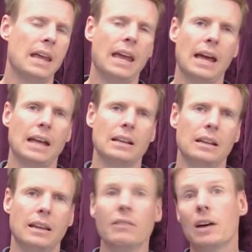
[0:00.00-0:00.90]
and
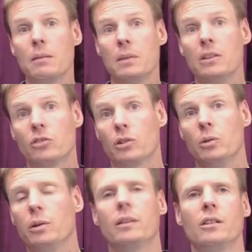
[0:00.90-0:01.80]
they've got a ministry
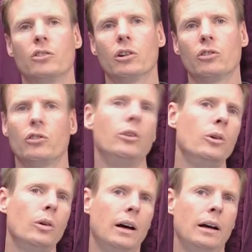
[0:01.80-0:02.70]
within the church
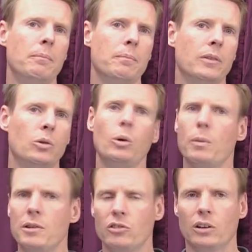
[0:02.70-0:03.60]
to a
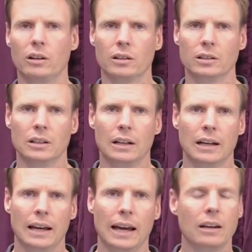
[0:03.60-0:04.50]
women's shelter.
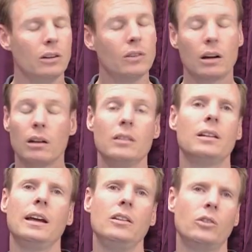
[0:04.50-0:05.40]
And you've got all these
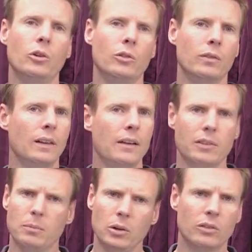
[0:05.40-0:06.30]
ladies who've left
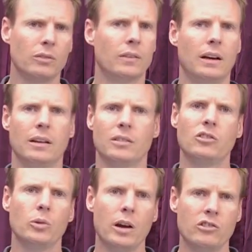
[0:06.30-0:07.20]
abusive
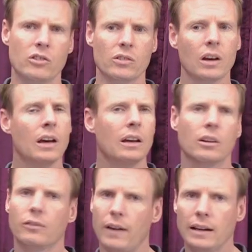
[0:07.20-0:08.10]
situations.
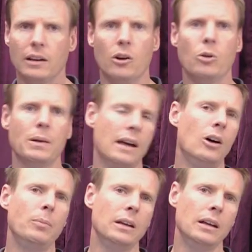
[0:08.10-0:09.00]
They're finding hope and
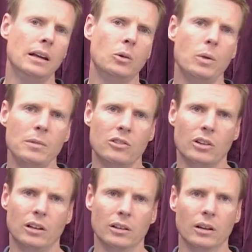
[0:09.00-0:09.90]
help in a women's
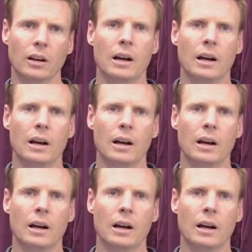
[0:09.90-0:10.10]
shelter,